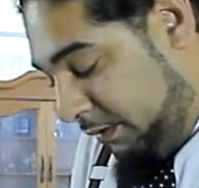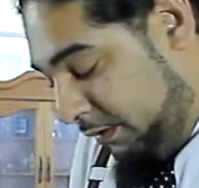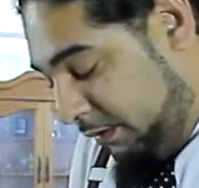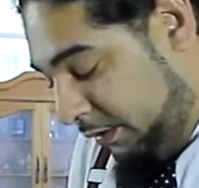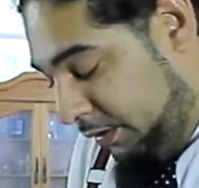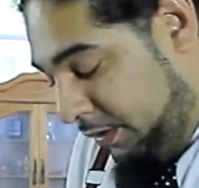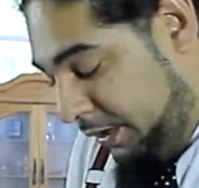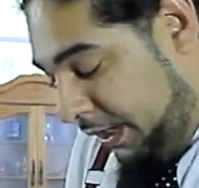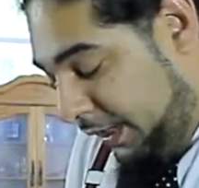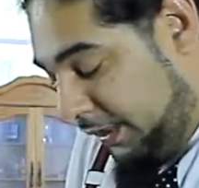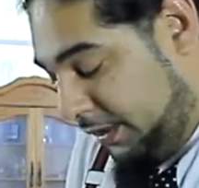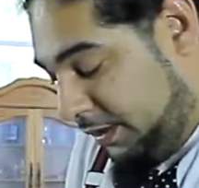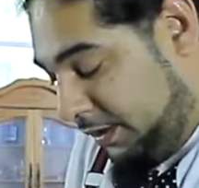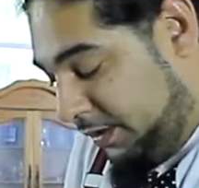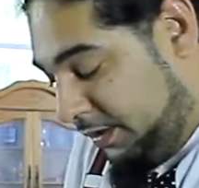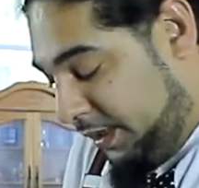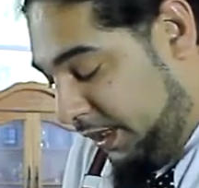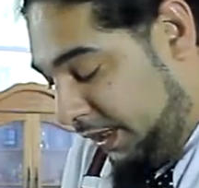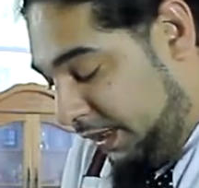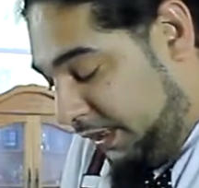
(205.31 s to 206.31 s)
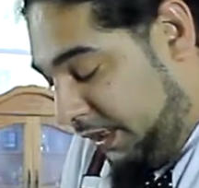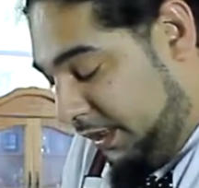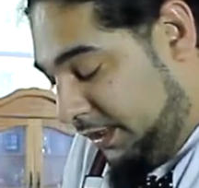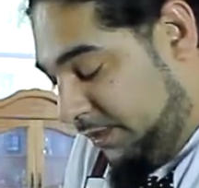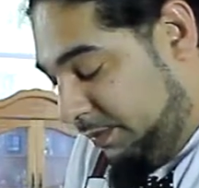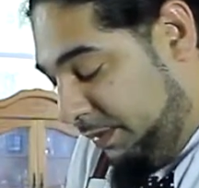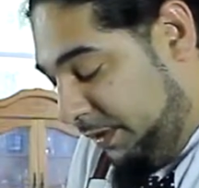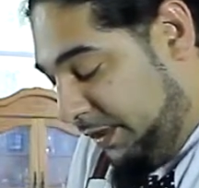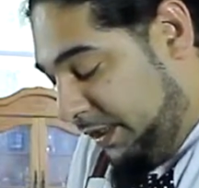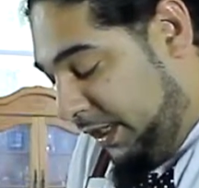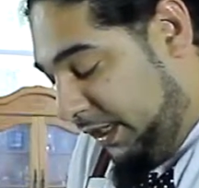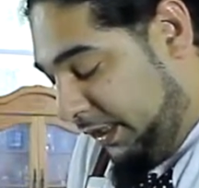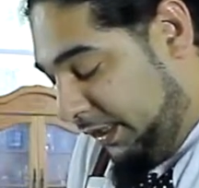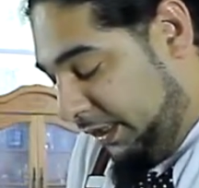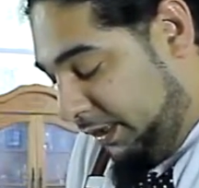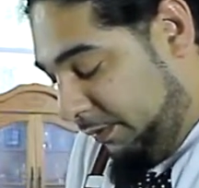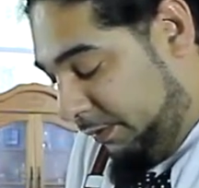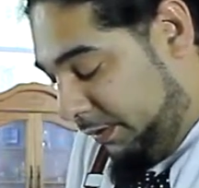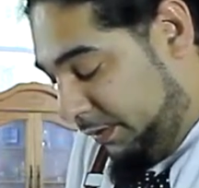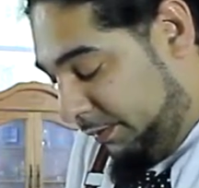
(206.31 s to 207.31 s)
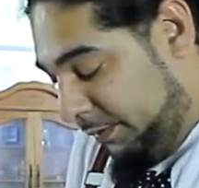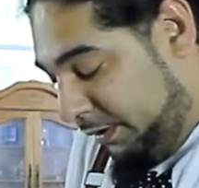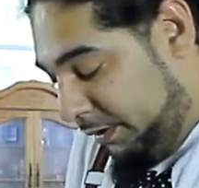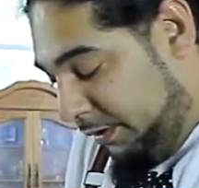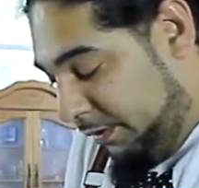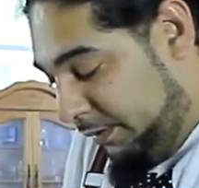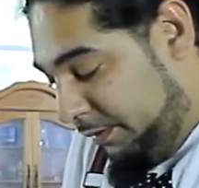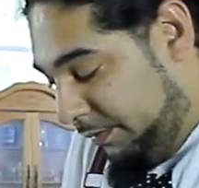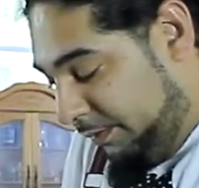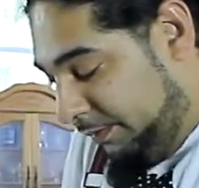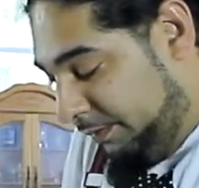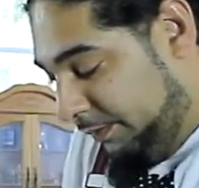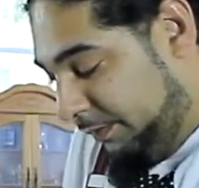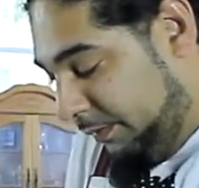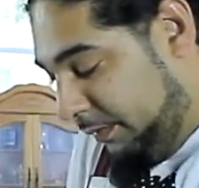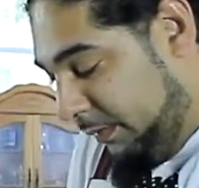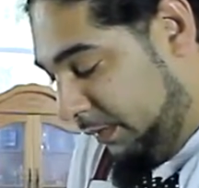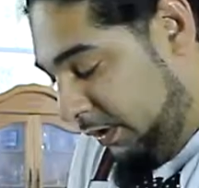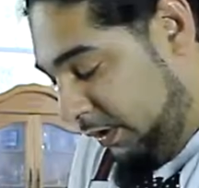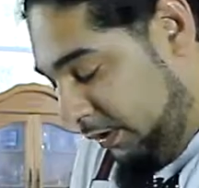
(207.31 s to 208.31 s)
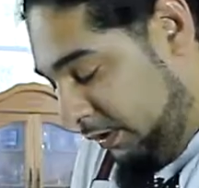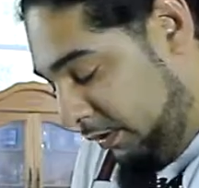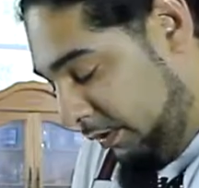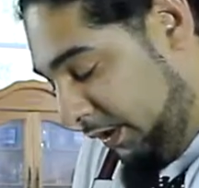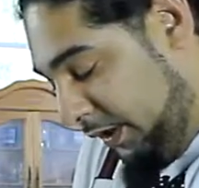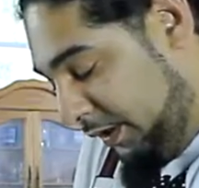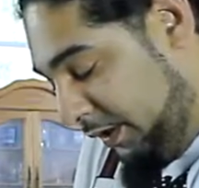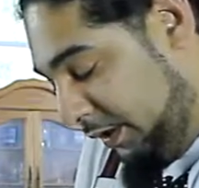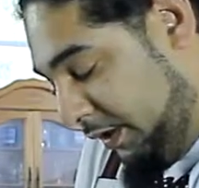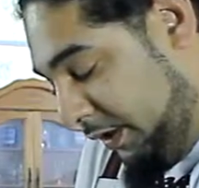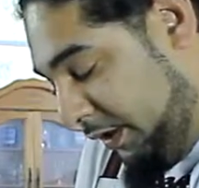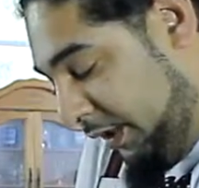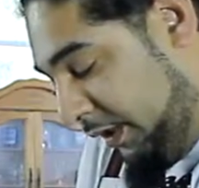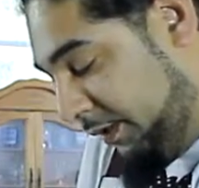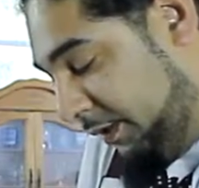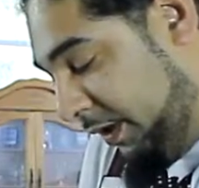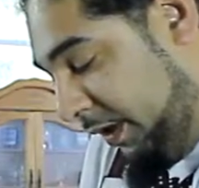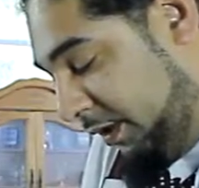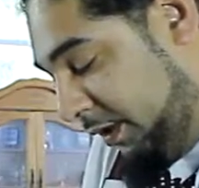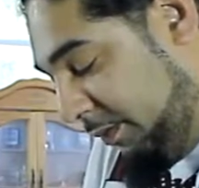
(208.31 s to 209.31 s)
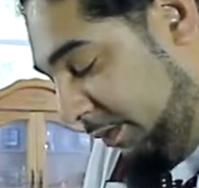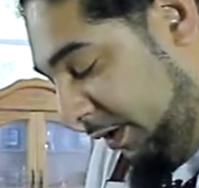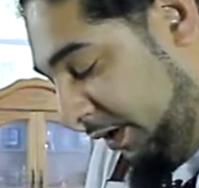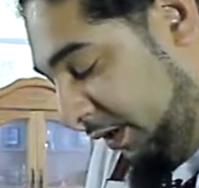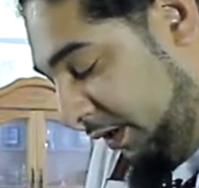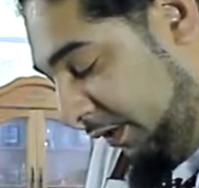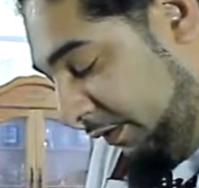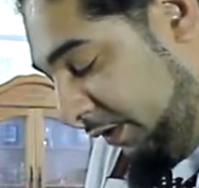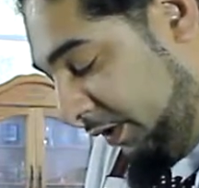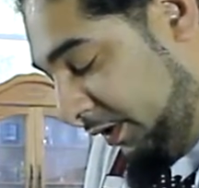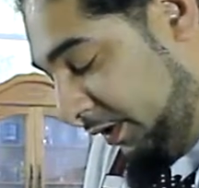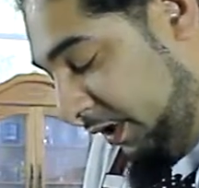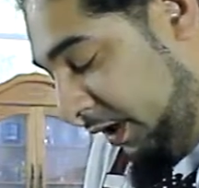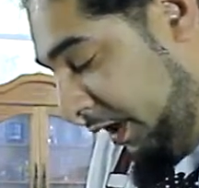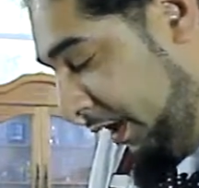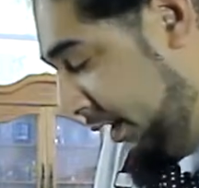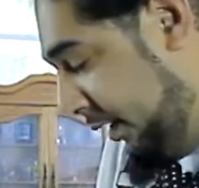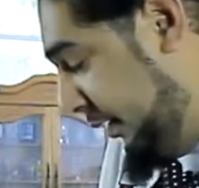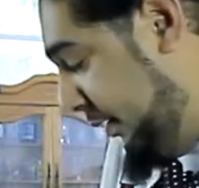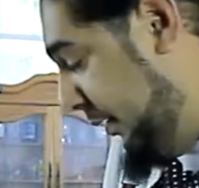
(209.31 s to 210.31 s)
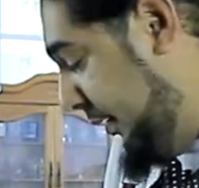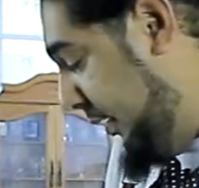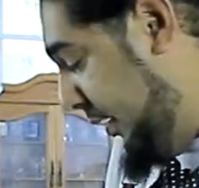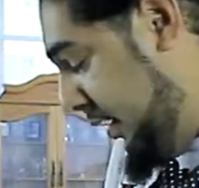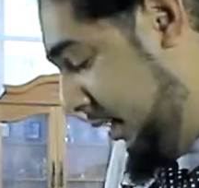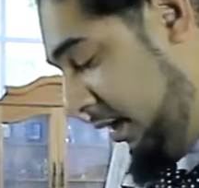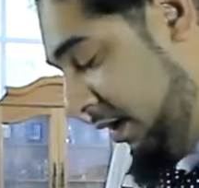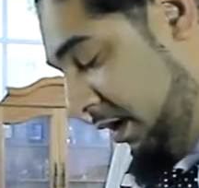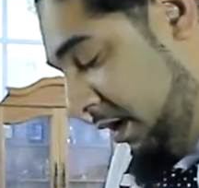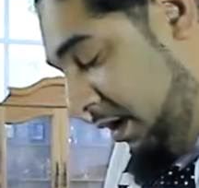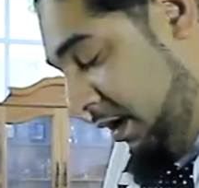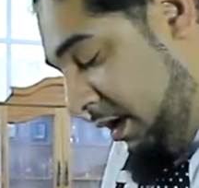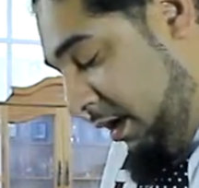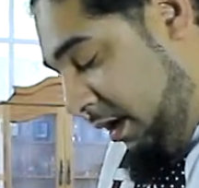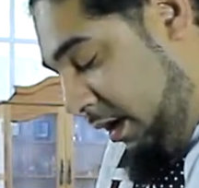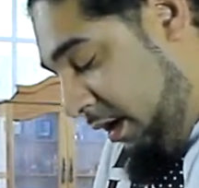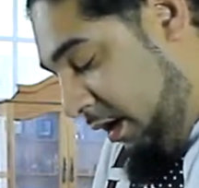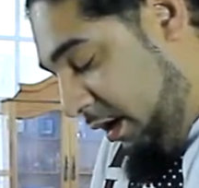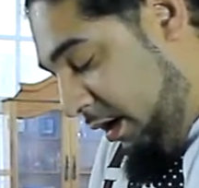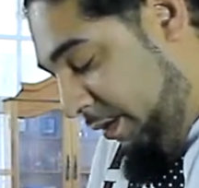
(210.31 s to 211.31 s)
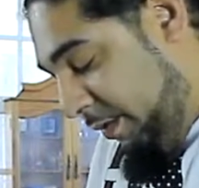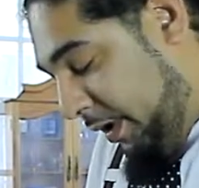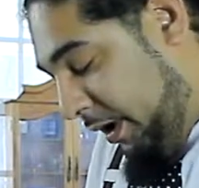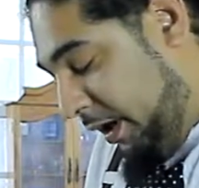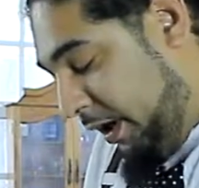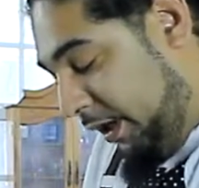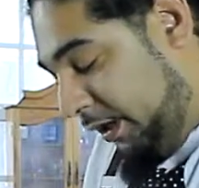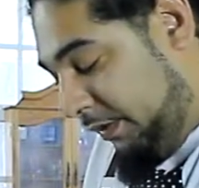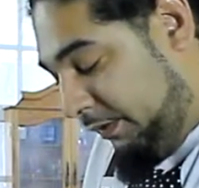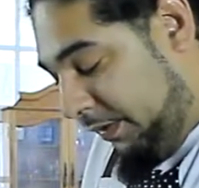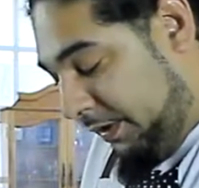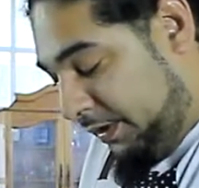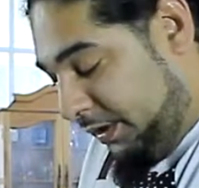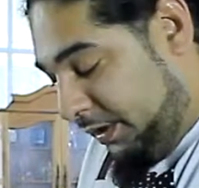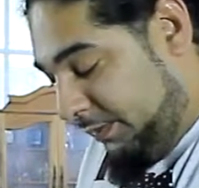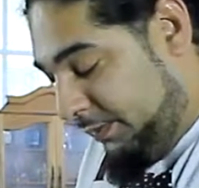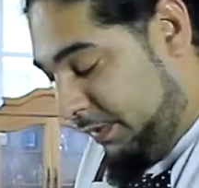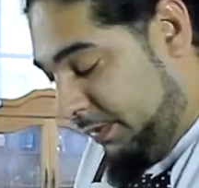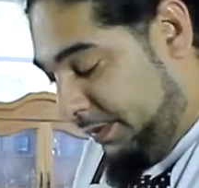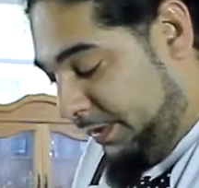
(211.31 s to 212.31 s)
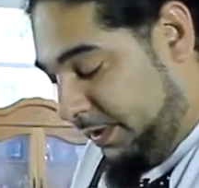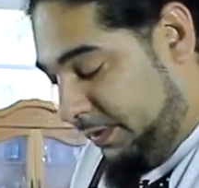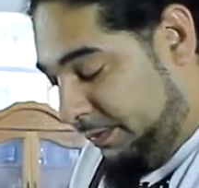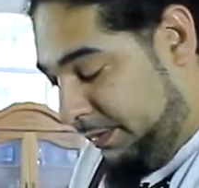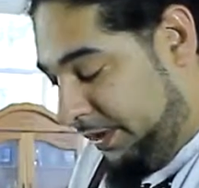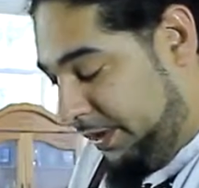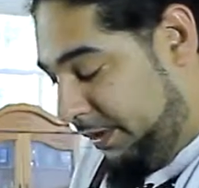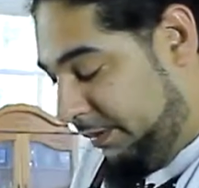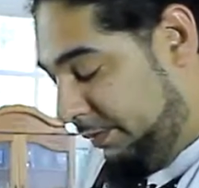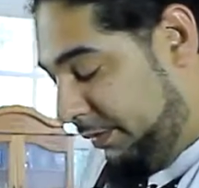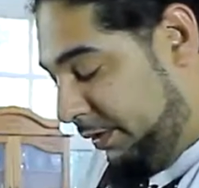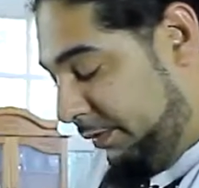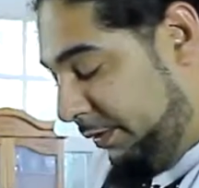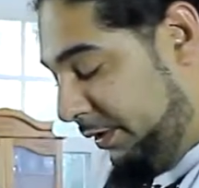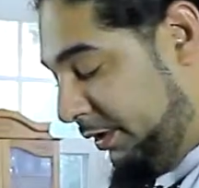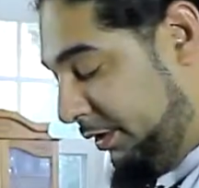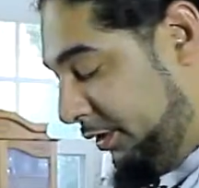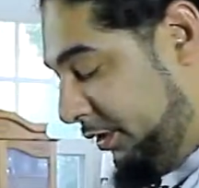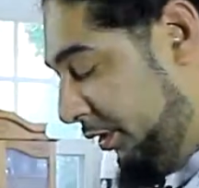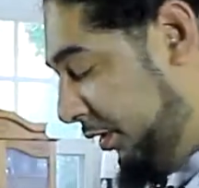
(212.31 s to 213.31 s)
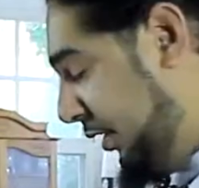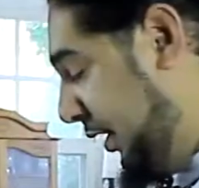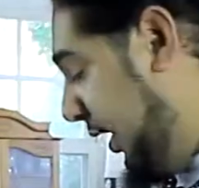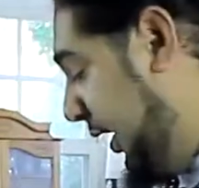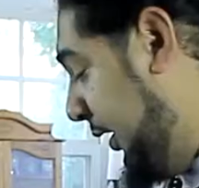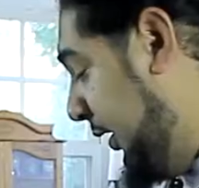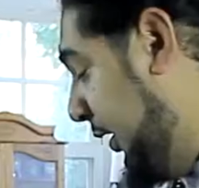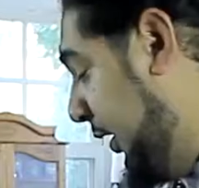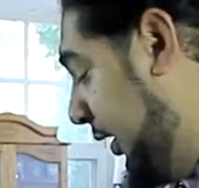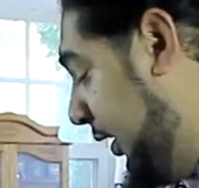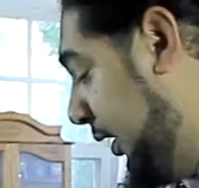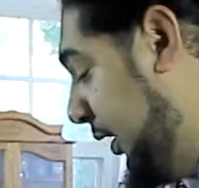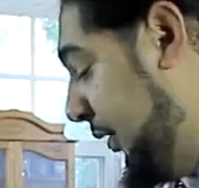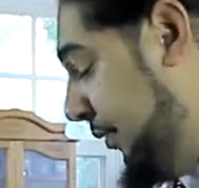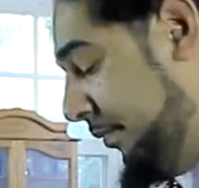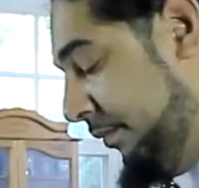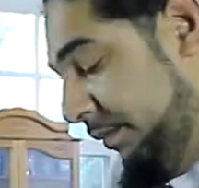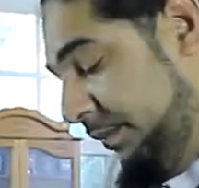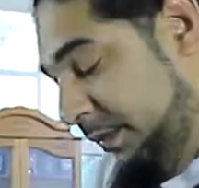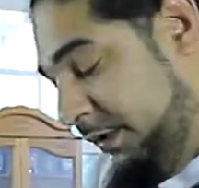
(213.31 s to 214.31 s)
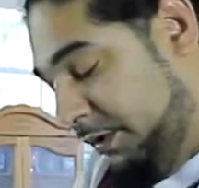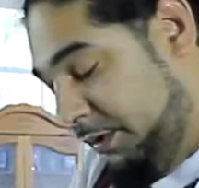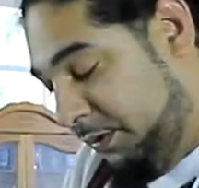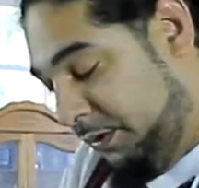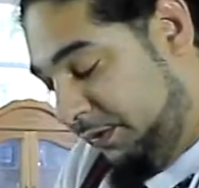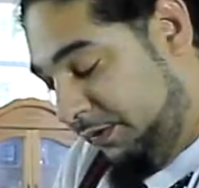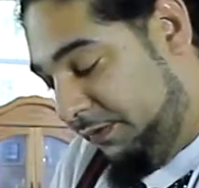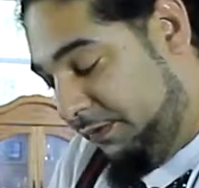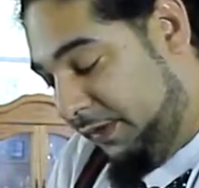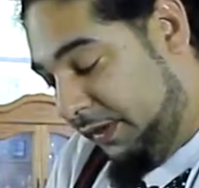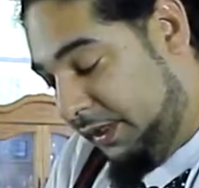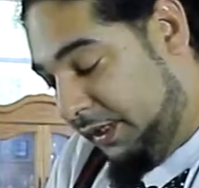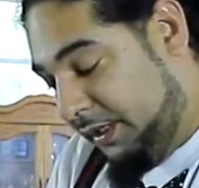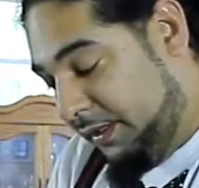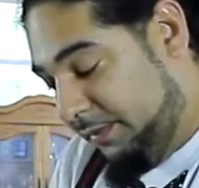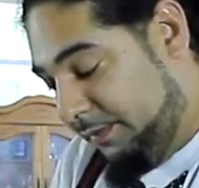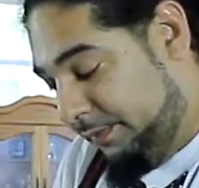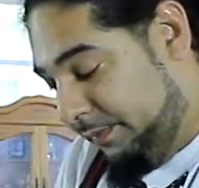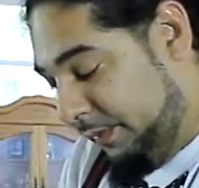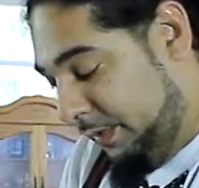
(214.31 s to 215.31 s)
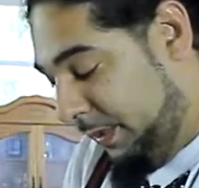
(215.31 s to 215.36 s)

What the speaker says: So you gotta just take it easy, be delicate with them, you know. So that's good. That's about enough to start. I'll cut the rest of them up in a minute, but we're gonna show you how to do the filling